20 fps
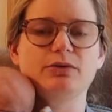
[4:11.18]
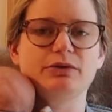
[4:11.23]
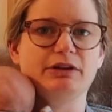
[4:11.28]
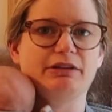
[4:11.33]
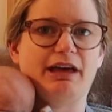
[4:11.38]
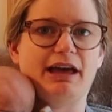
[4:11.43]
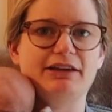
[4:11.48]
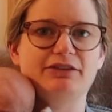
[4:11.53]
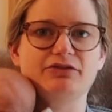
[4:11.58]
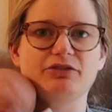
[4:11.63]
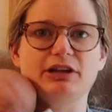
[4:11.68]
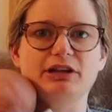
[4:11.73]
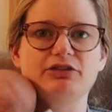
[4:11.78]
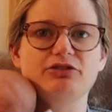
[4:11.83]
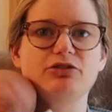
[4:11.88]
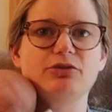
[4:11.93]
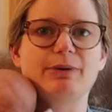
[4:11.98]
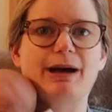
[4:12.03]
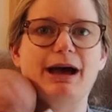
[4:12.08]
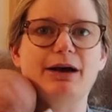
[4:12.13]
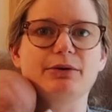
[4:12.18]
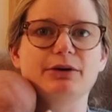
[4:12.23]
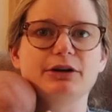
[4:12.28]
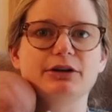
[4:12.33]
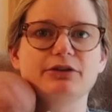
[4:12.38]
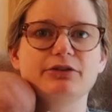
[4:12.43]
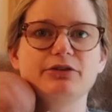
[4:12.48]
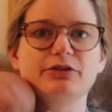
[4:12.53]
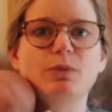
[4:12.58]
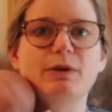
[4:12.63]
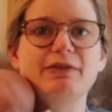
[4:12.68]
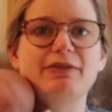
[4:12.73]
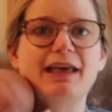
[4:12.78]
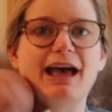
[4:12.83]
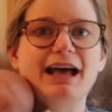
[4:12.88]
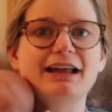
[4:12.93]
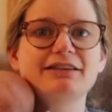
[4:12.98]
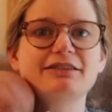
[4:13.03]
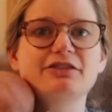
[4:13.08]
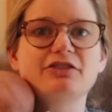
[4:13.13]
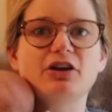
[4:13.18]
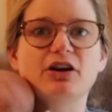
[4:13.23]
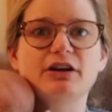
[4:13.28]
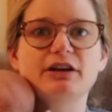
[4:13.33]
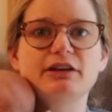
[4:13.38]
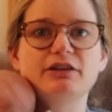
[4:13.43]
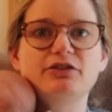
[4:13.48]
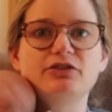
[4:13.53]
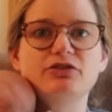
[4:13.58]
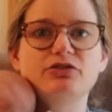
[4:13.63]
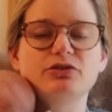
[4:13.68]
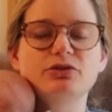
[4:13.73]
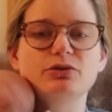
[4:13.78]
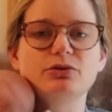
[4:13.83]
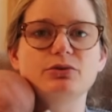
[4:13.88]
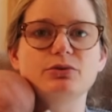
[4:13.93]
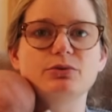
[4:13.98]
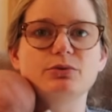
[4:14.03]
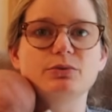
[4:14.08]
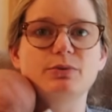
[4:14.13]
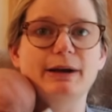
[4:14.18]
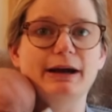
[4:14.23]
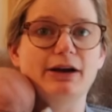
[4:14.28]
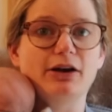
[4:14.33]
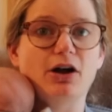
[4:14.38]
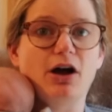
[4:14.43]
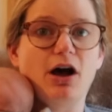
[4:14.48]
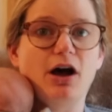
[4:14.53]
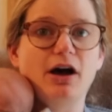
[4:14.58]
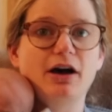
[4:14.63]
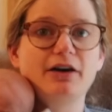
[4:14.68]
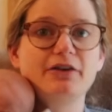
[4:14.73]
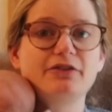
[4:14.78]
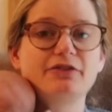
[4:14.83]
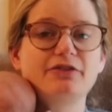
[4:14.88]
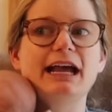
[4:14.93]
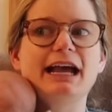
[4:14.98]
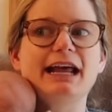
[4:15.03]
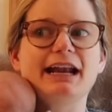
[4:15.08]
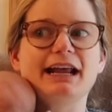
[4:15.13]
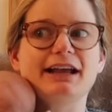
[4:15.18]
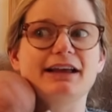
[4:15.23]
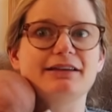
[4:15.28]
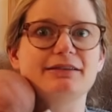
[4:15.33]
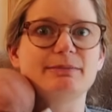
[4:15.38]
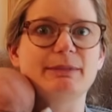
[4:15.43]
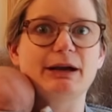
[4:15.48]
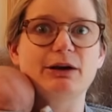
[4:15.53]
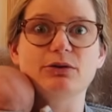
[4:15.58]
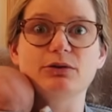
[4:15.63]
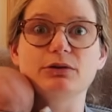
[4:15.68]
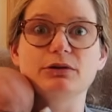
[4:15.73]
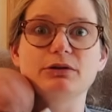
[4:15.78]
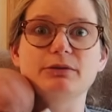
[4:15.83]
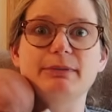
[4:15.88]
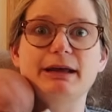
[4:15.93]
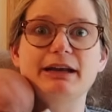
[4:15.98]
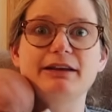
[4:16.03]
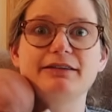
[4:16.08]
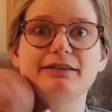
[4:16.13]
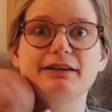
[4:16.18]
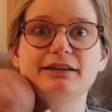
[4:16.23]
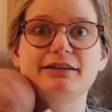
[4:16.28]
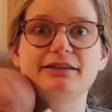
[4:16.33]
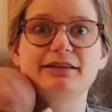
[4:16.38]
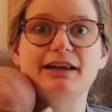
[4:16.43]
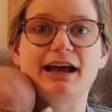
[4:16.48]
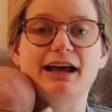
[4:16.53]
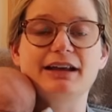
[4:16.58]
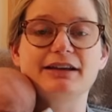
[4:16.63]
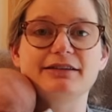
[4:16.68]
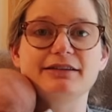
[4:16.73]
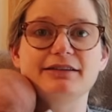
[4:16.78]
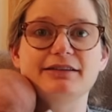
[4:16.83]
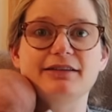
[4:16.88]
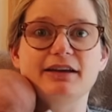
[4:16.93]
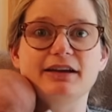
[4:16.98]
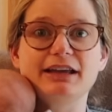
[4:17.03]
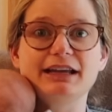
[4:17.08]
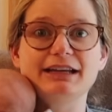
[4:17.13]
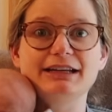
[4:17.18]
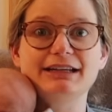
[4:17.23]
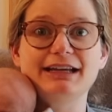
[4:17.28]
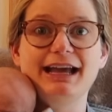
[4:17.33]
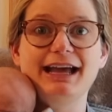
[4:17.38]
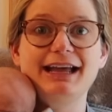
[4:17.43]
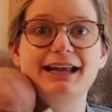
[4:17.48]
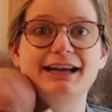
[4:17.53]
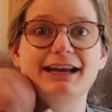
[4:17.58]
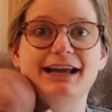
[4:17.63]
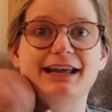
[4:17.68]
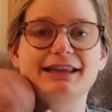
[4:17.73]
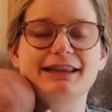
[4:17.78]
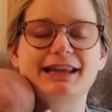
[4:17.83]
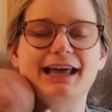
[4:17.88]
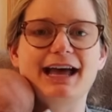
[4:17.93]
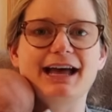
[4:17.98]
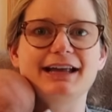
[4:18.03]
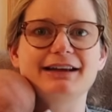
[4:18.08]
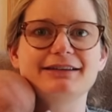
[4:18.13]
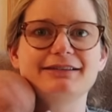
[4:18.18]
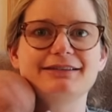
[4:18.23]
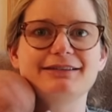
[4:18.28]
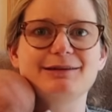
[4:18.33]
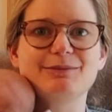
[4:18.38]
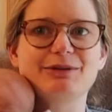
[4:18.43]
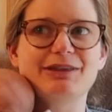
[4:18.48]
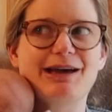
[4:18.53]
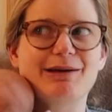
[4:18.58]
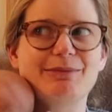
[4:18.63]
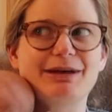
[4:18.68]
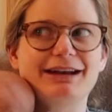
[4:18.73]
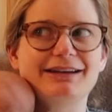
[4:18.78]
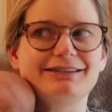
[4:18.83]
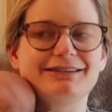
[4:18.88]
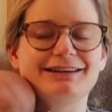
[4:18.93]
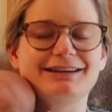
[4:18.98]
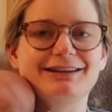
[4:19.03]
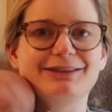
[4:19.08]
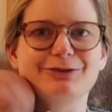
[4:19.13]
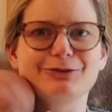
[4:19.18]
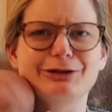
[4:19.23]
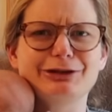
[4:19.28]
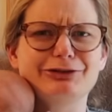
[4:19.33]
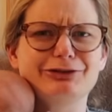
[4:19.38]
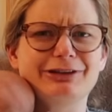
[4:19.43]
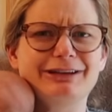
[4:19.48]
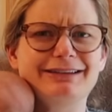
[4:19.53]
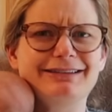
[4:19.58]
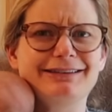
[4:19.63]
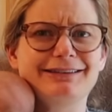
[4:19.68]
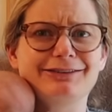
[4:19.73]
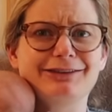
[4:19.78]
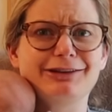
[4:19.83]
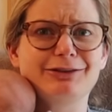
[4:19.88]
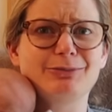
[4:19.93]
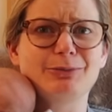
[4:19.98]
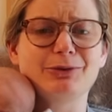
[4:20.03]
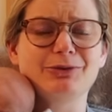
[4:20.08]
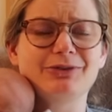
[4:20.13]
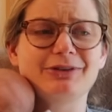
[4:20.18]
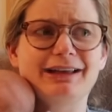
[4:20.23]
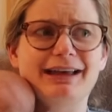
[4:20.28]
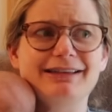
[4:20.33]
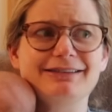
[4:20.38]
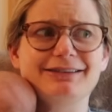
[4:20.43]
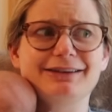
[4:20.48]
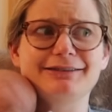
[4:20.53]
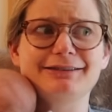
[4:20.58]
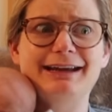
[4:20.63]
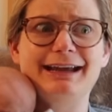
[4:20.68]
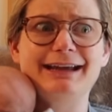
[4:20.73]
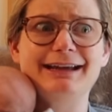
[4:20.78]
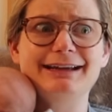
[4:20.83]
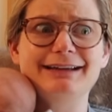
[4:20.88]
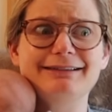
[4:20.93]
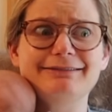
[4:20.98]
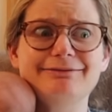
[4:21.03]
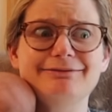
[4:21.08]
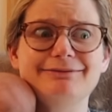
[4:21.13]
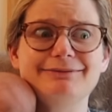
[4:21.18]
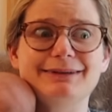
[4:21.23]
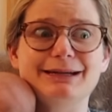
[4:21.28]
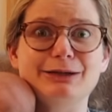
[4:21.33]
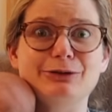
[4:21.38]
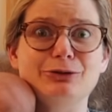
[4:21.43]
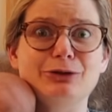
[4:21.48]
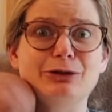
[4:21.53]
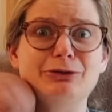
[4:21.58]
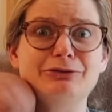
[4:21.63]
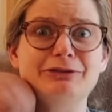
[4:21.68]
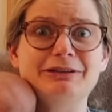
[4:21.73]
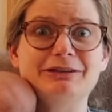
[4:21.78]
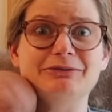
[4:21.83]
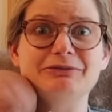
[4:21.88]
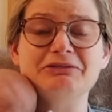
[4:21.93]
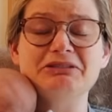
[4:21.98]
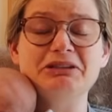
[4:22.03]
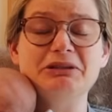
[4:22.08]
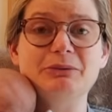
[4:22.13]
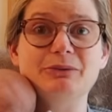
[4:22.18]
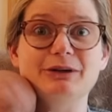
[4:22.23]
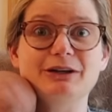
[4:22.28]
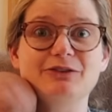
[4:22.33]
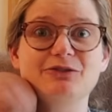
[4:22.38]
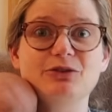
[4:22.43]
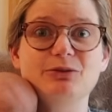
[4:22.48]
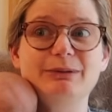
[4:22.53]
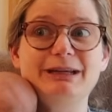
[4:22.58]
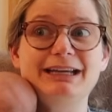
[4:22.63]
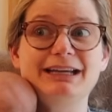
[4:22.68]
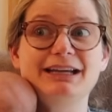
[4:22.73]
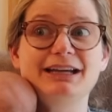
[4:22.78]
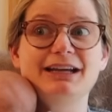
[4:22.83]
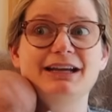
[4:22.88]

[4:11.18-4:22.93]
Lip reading: only lasts for like 2 hours, when that started to wear off, and I guess my oral medicines hadn't sunk in yet, and that some of that medicine in the regional anesthesia is supposed to last all day, I don't know, it didn't really work for me.